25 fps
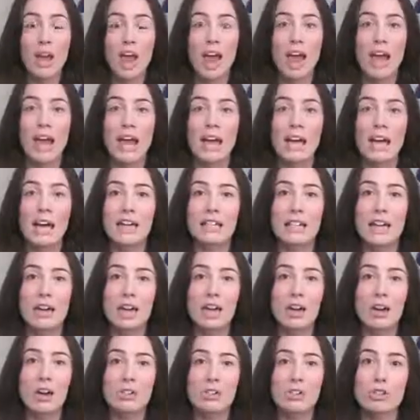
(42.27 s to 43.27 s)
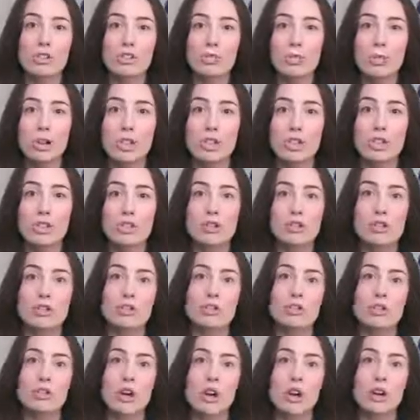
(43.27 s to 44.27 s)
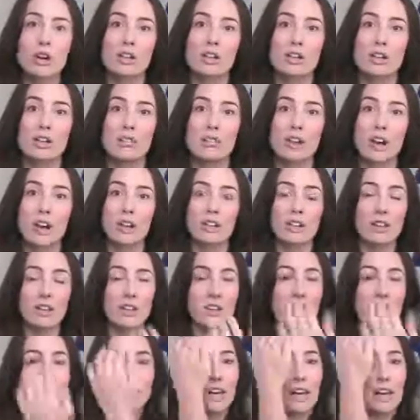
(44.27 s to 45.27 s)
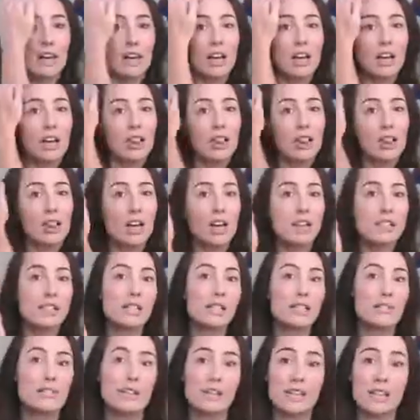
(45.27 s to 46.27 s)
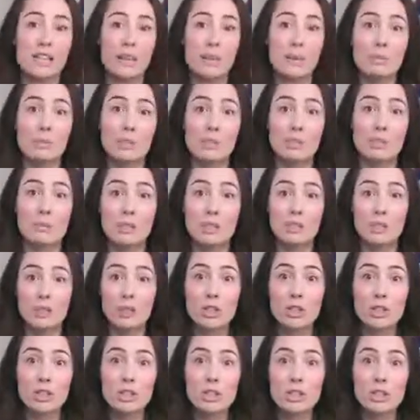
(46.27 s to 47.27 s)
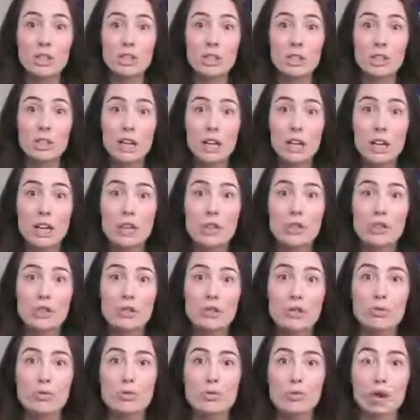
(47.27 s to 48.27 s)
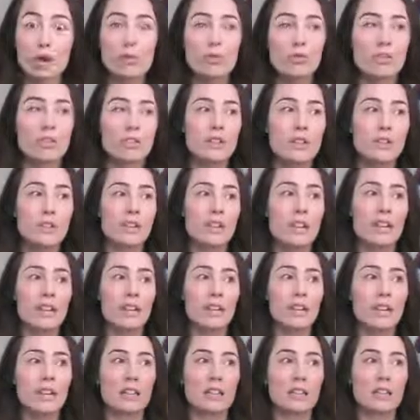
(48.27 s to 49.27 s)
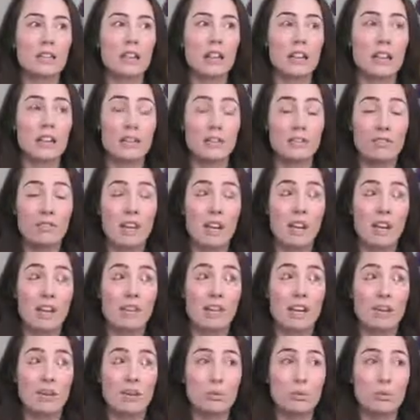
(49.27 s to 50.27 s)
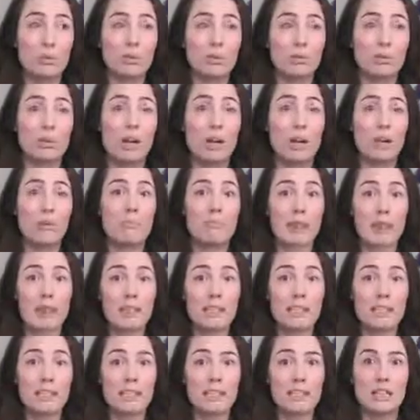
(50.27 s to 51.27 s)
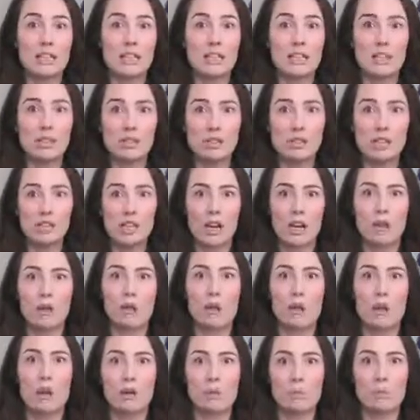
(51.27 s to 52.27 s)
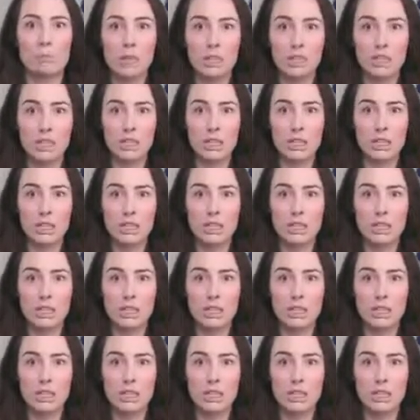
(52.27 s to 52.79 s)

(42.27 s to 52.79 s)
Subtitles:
And I also want to talk to the fact that there's like lots of different types of mentors. So don't feel like, and in fact, I wouldn't recommend that you just have one person.